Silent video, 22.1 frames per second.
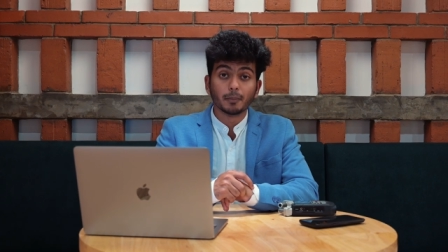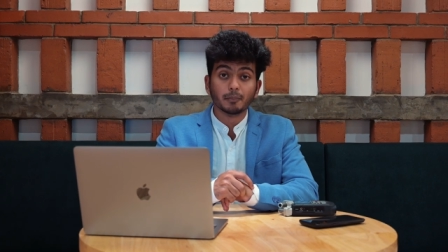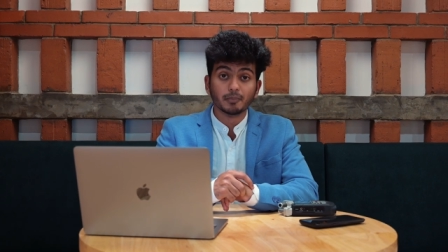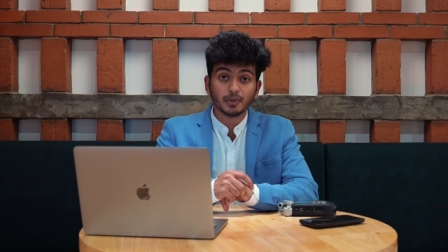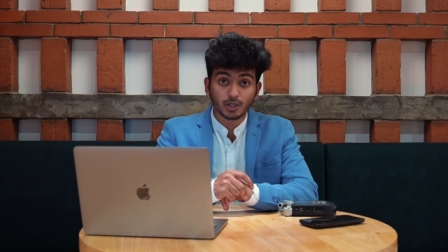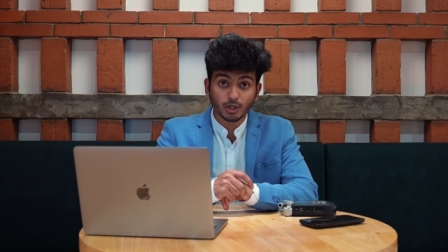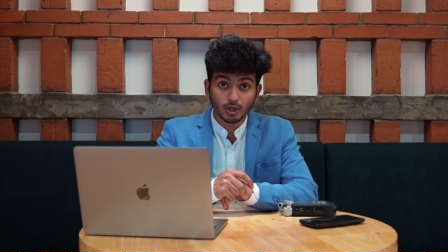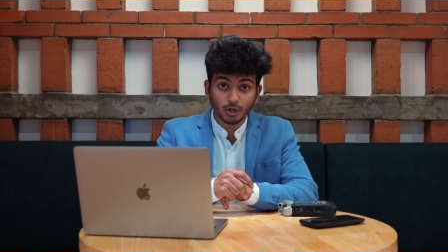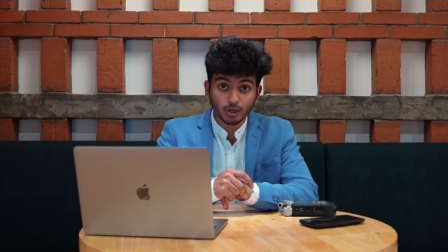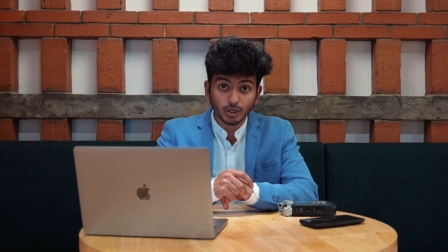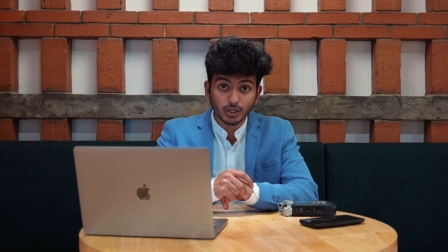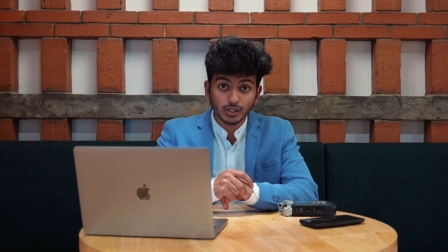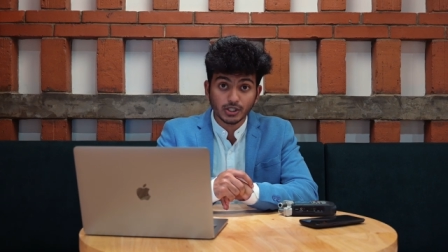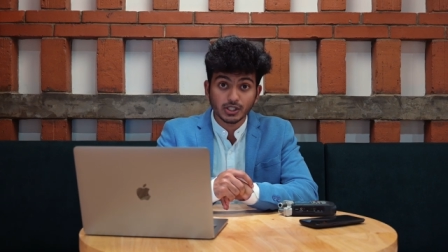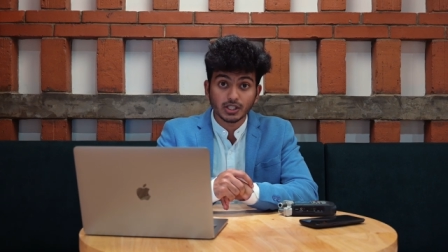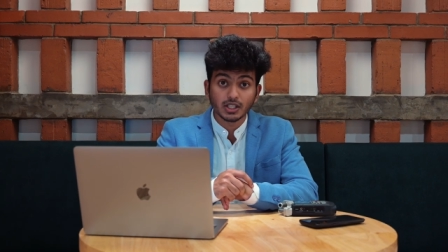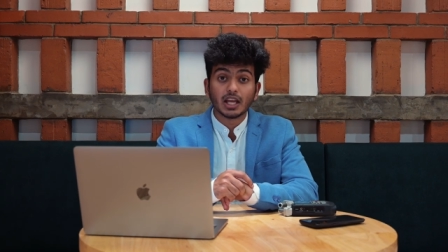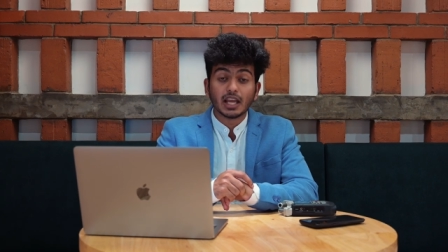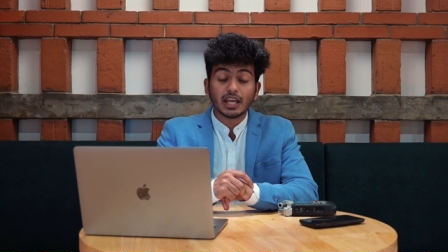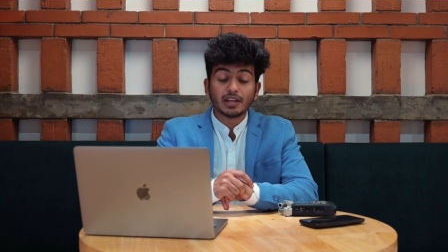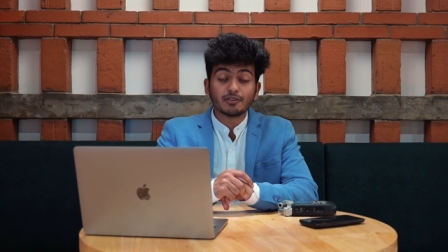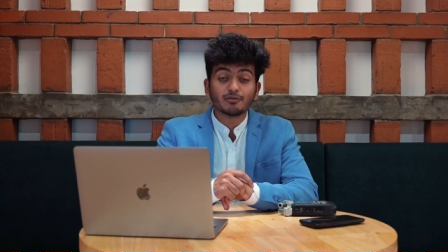because
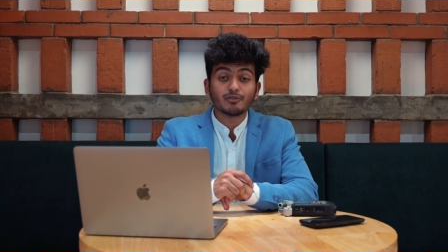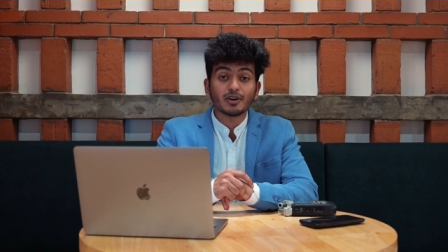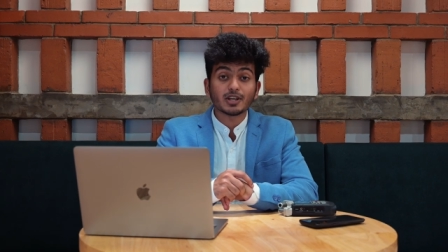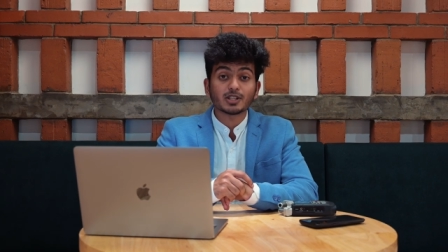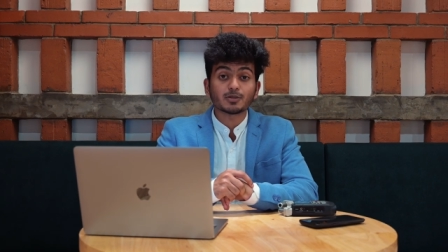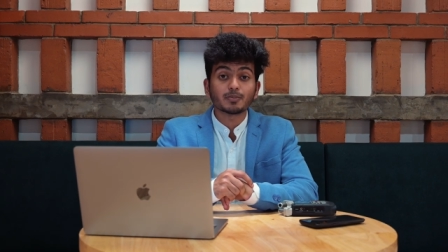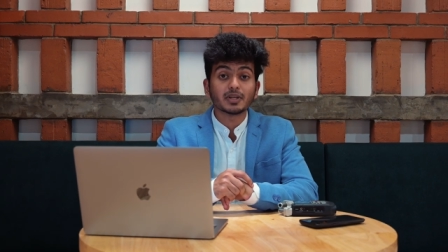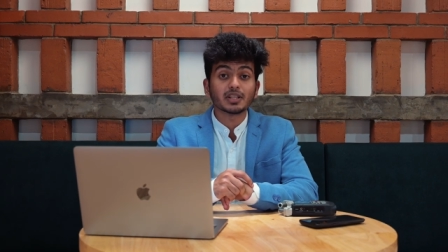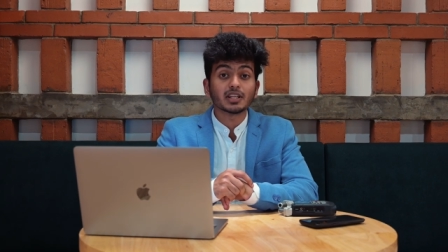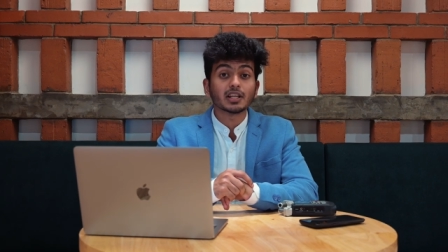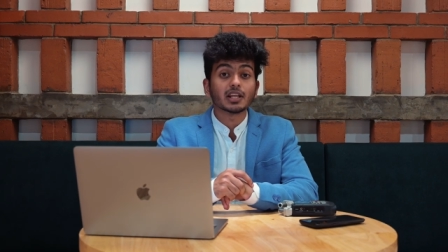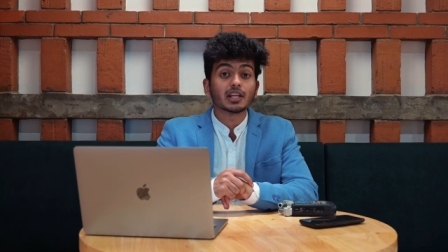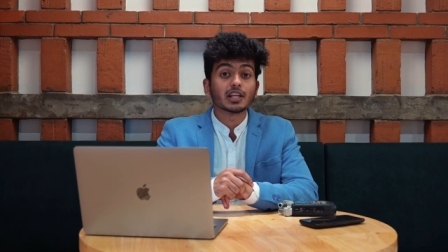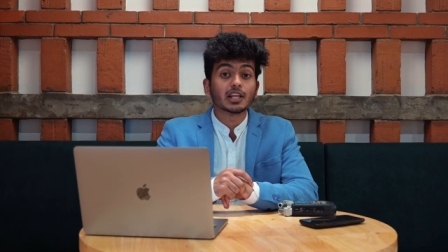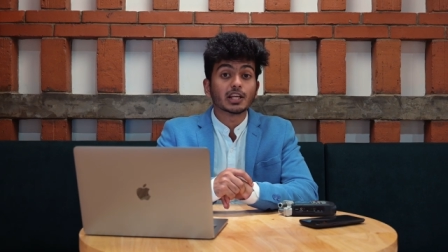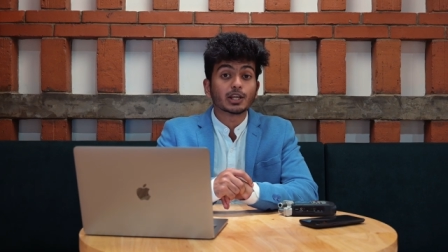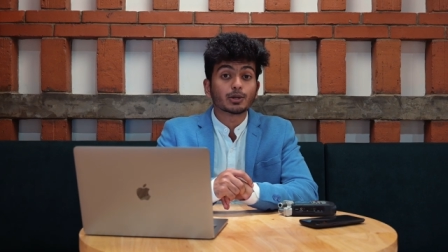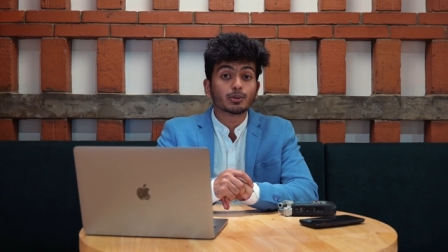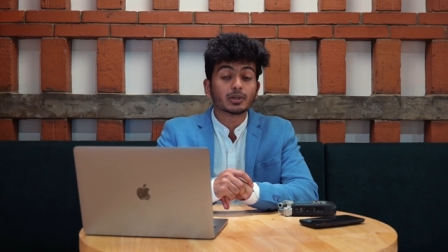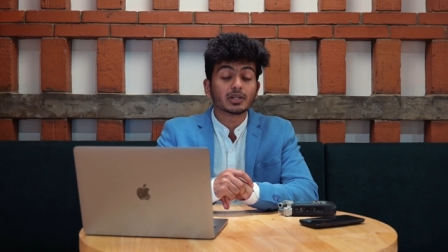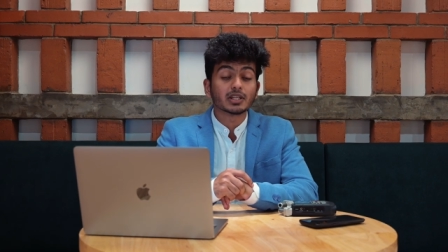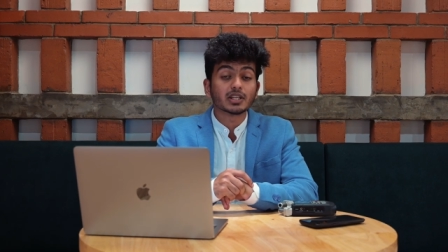investment in
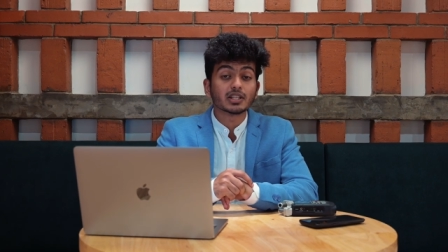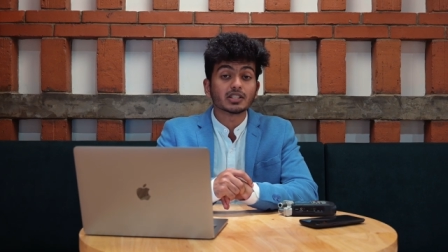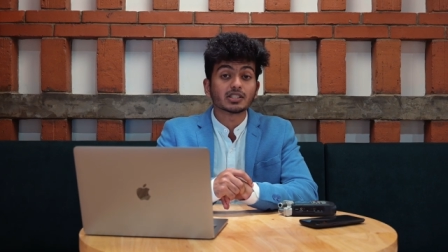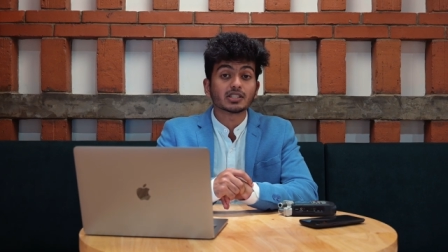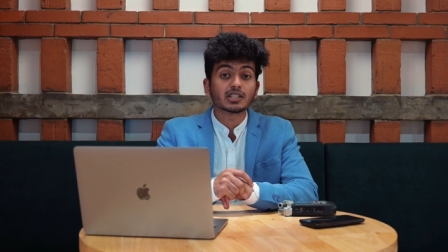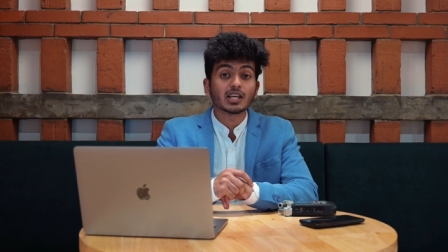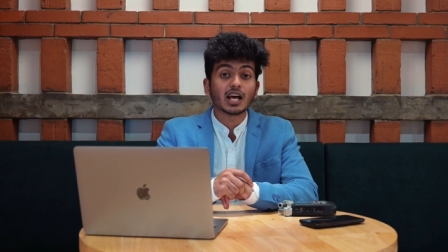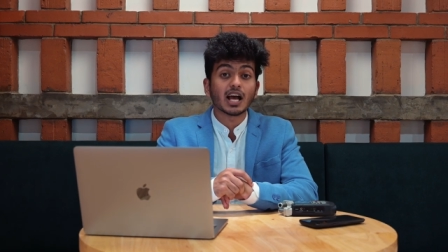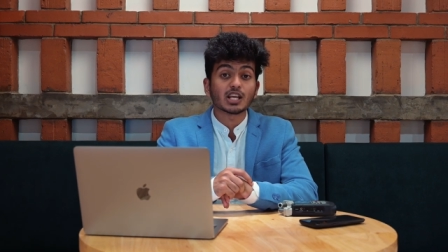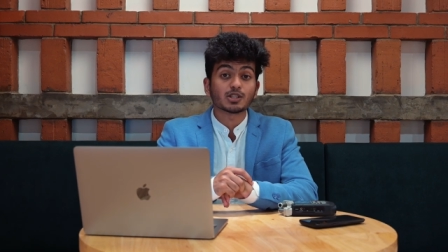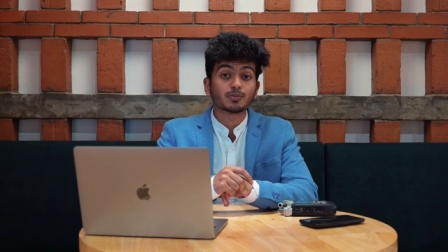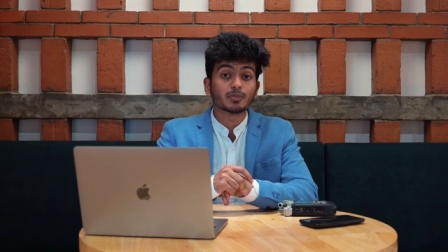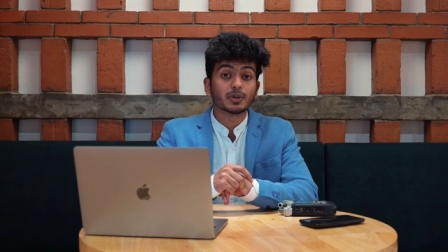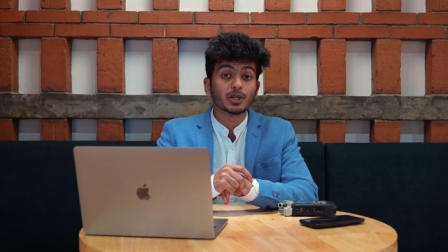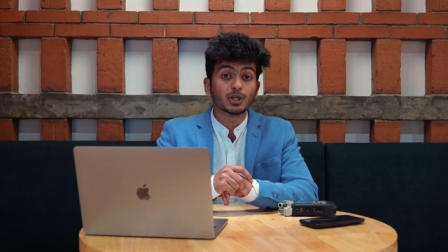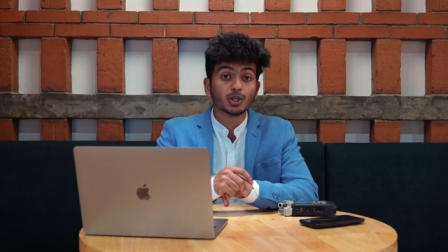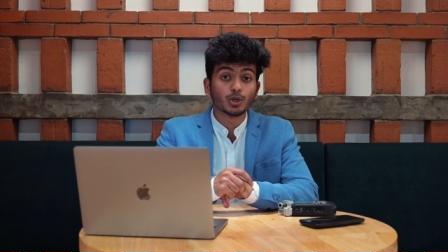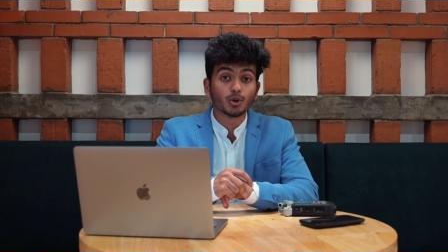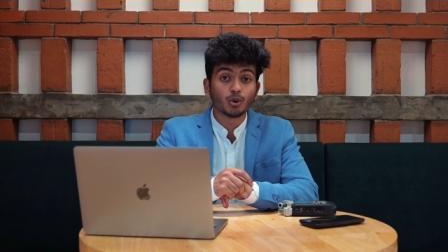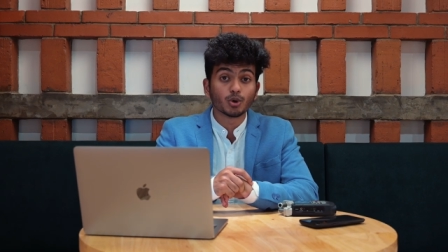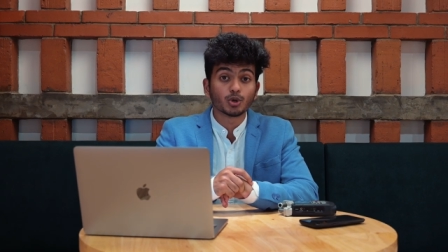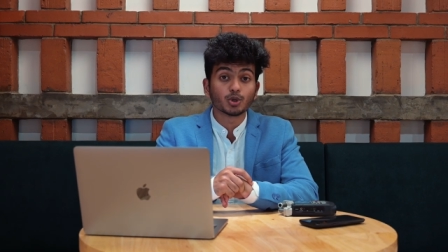equities has
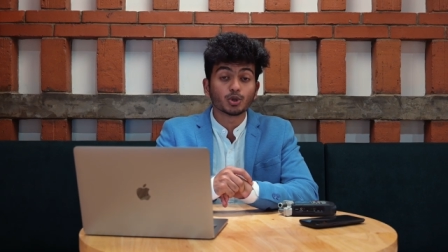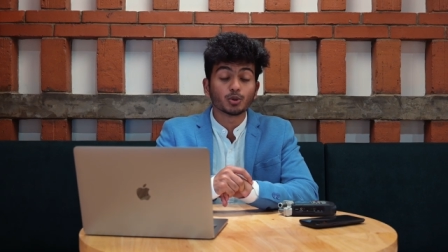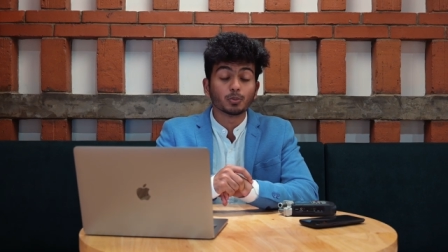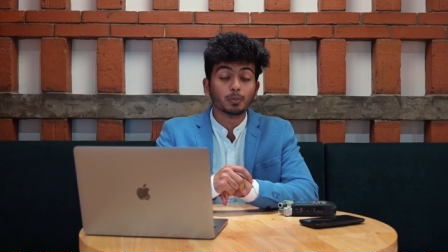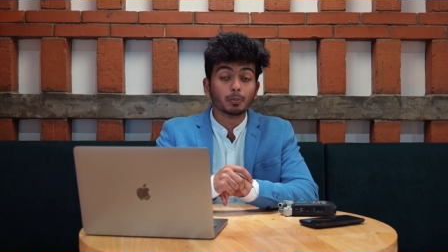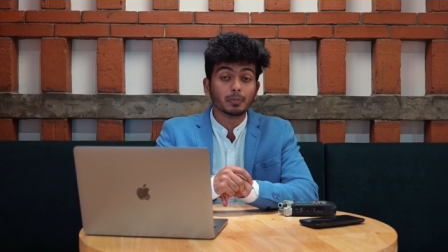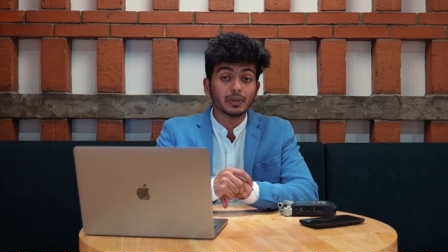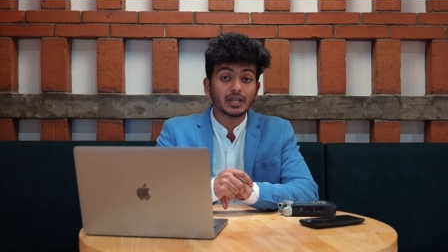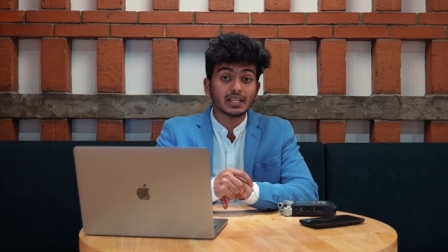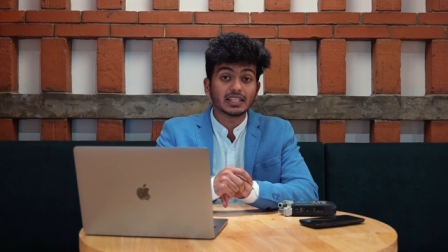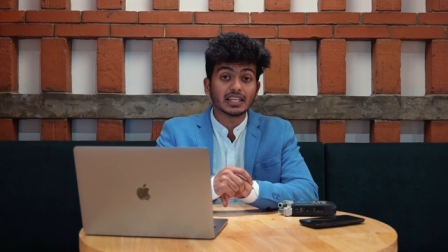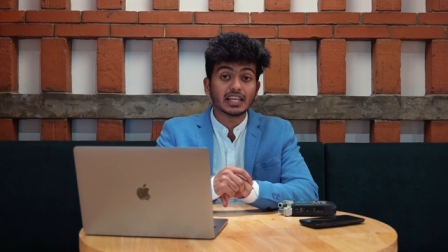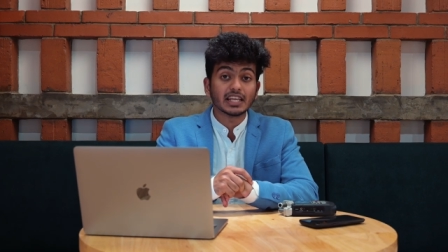been known to beat